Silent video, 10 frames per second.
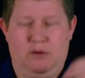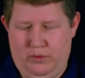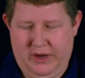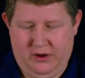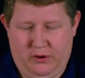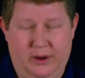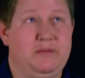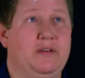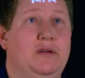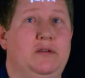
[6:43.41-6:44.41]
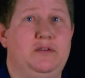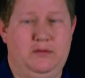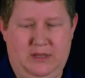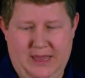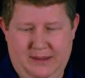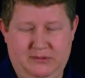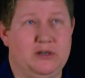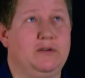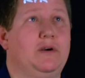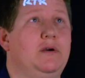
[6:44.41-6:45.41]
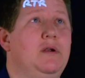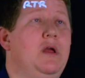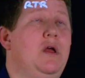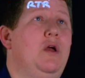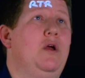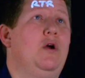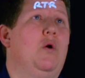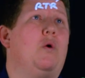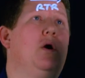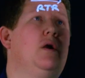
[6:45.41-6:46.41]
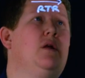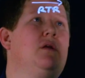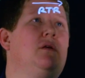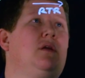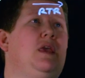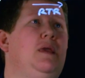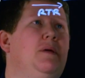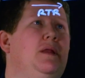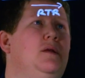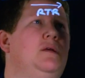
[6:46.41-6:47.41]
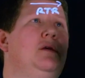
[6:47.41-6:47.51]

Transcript: re-encrypt to the app server or keep it